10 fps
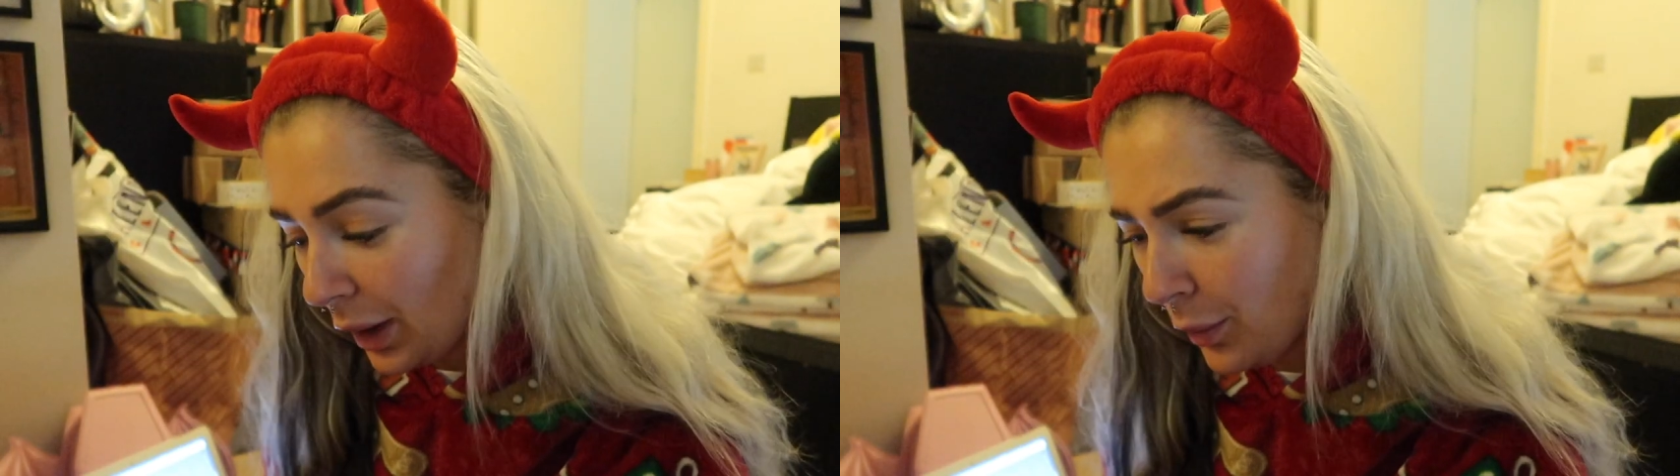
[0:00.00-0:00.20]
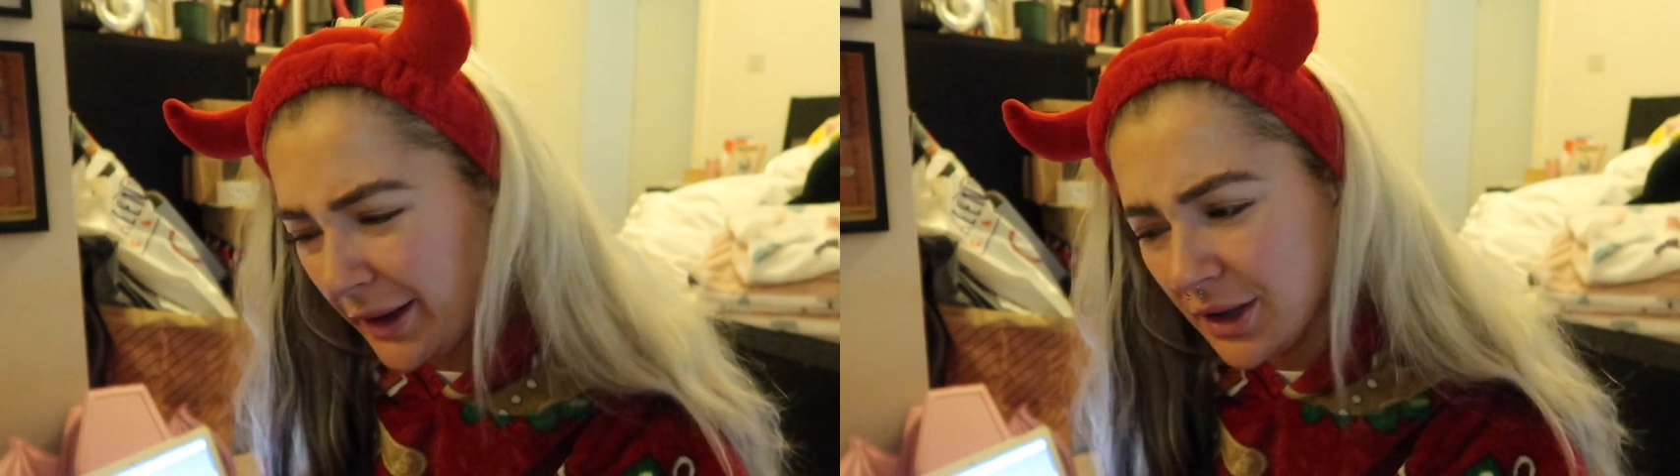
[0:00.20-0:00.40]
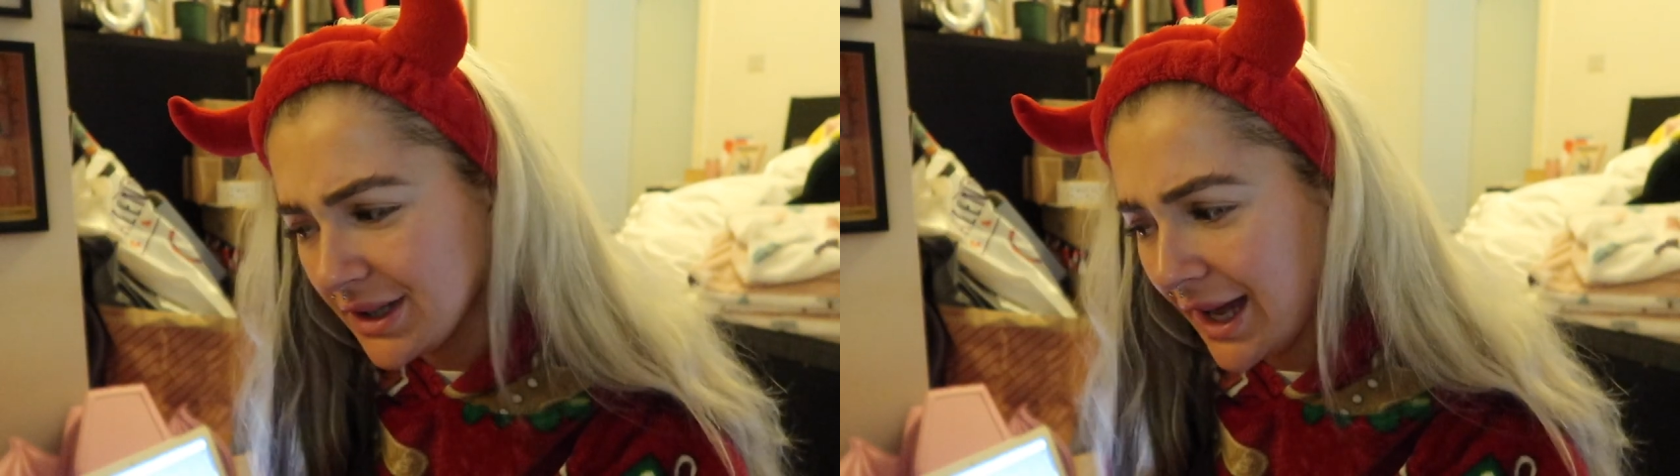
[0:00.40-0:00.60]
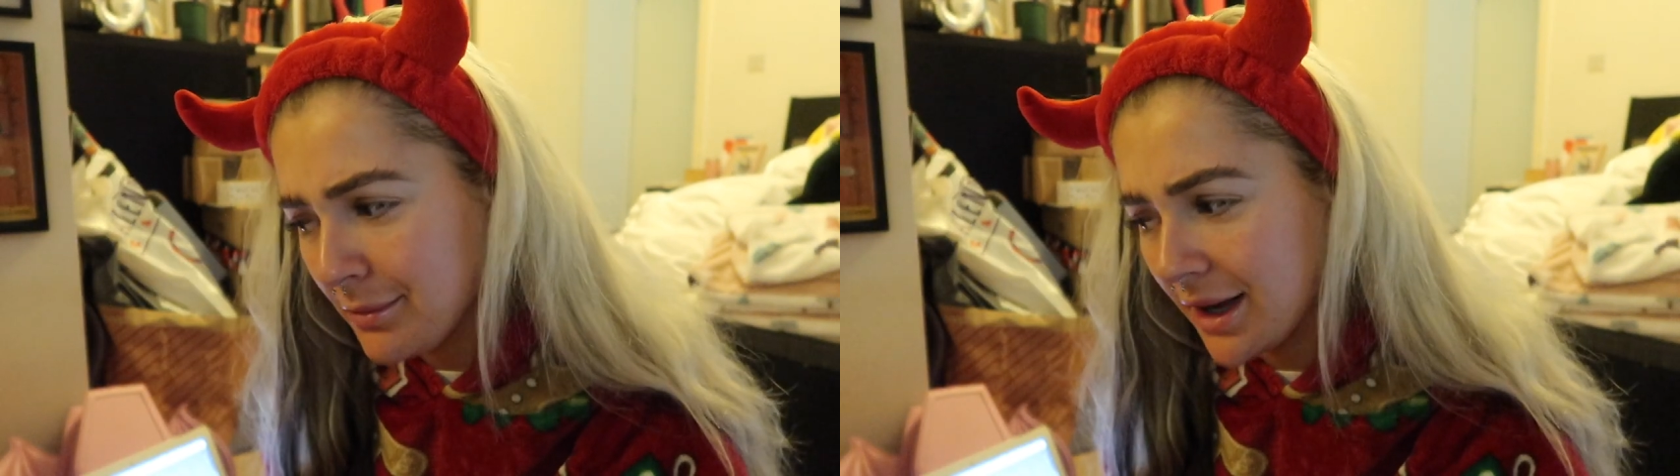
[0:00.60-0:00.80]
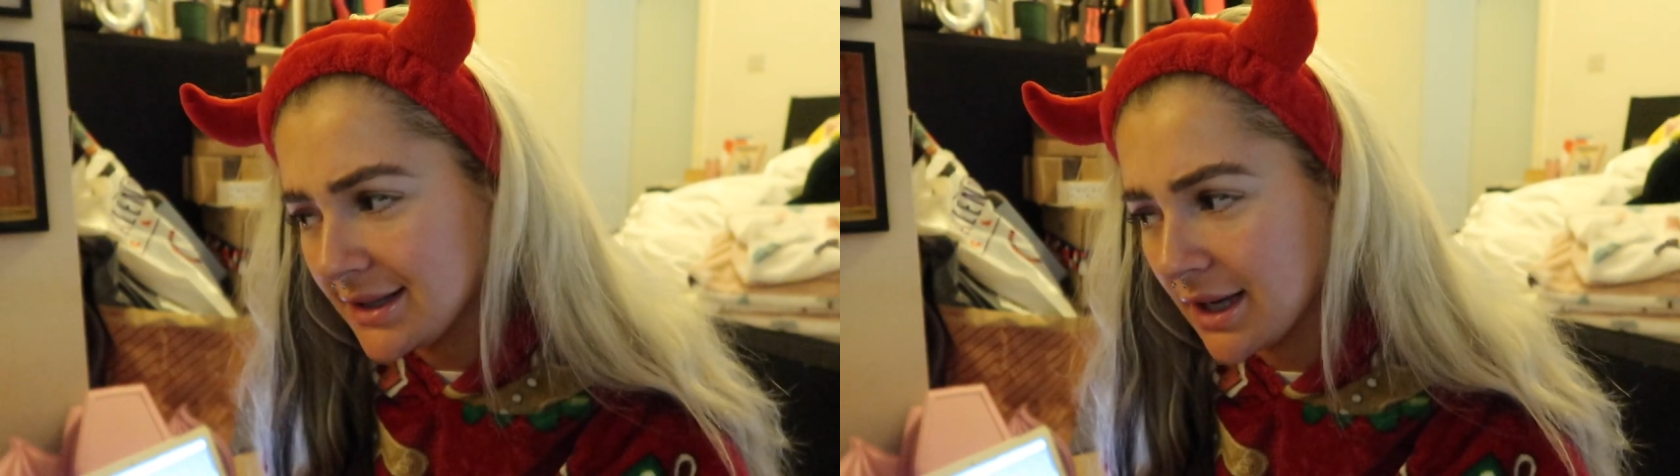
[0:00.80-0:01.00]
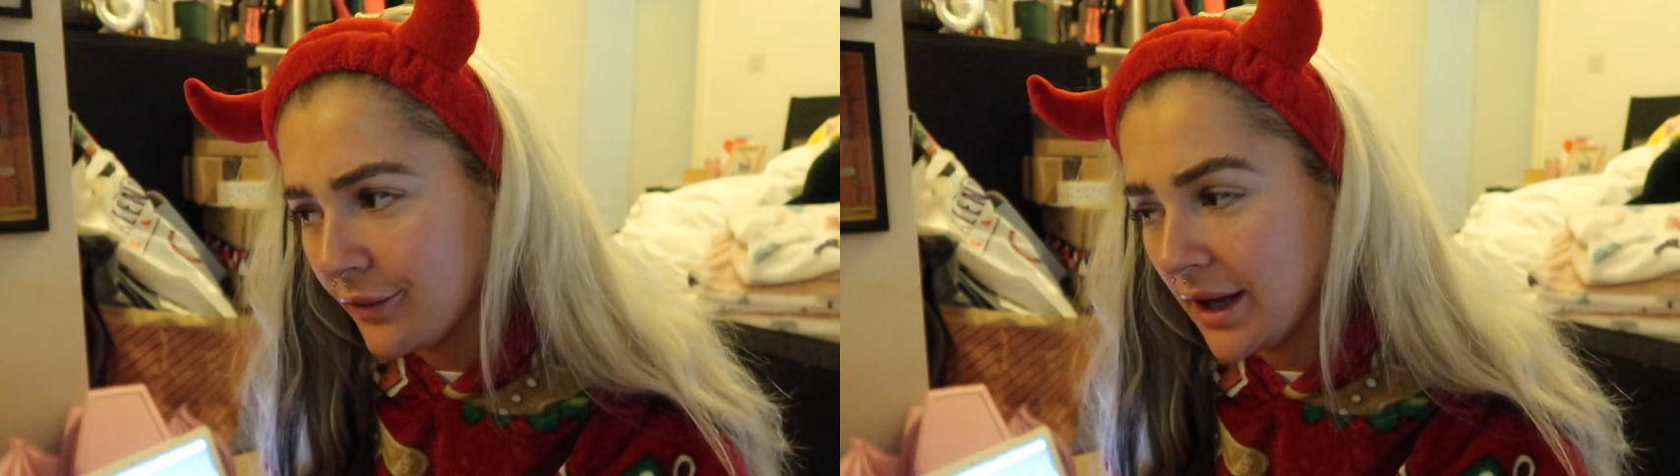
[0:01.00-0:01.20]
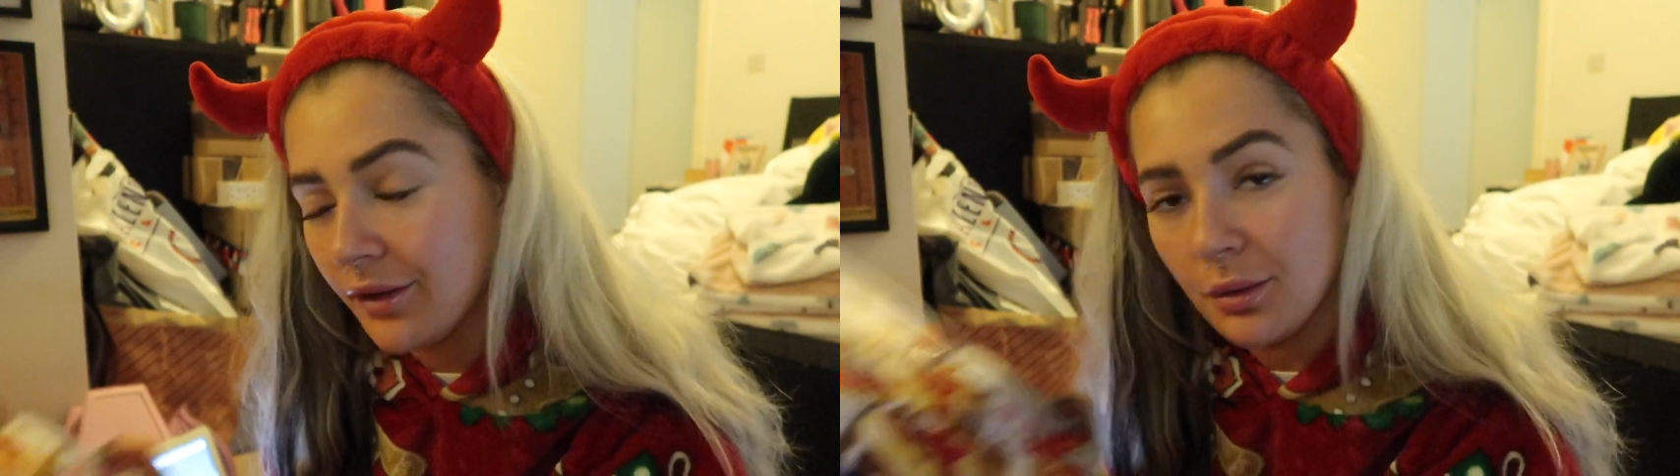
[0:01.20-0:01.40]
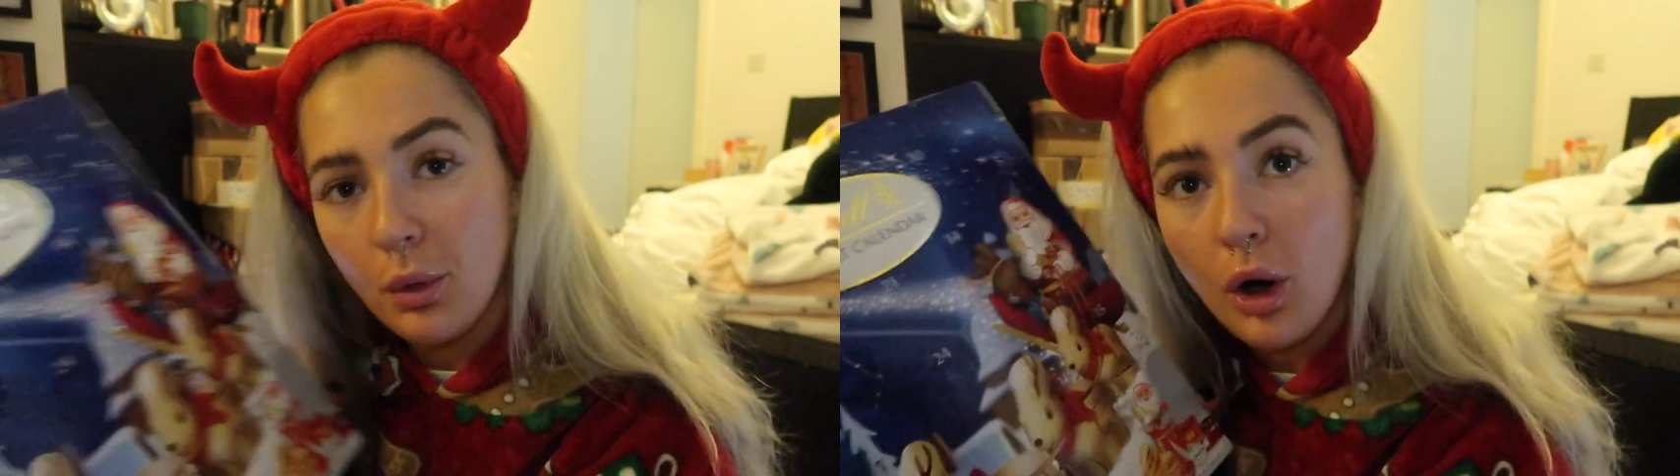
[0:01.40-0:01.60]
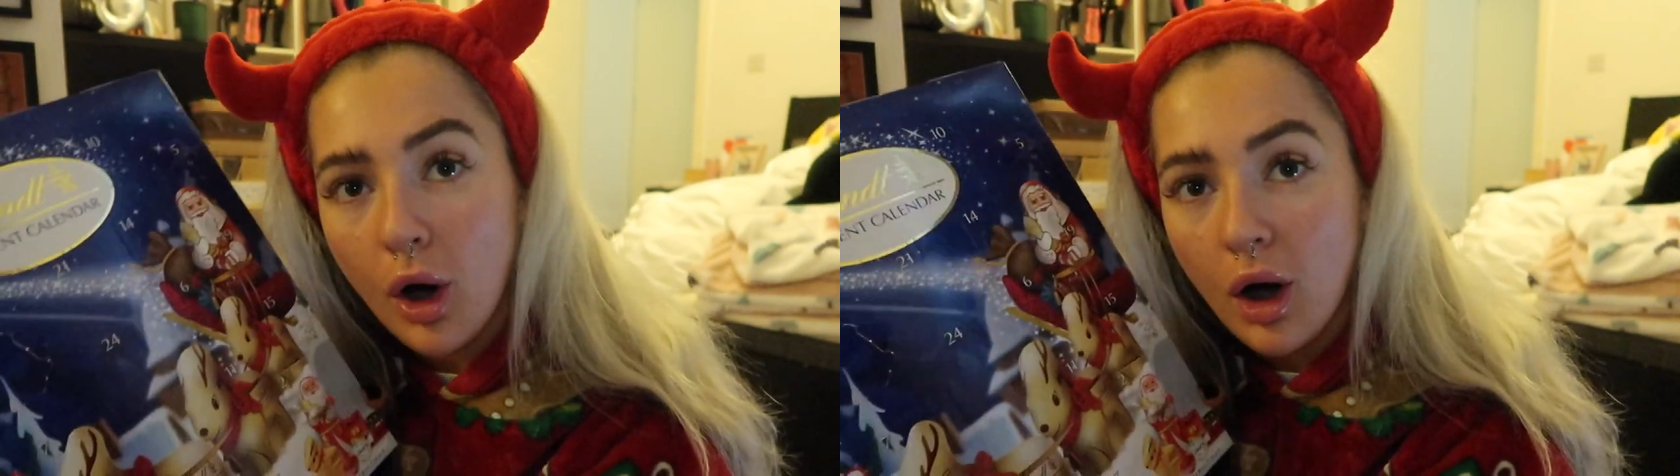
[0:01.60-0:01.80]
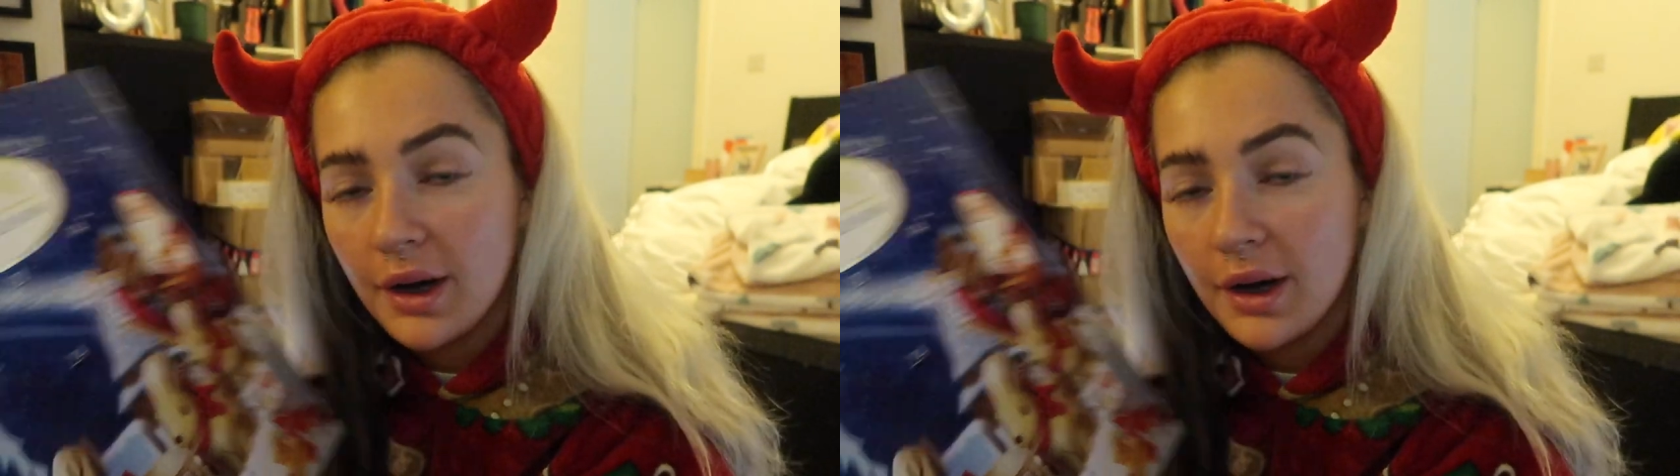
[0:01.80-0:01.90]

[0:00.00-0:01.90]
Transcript: why not delay myself even more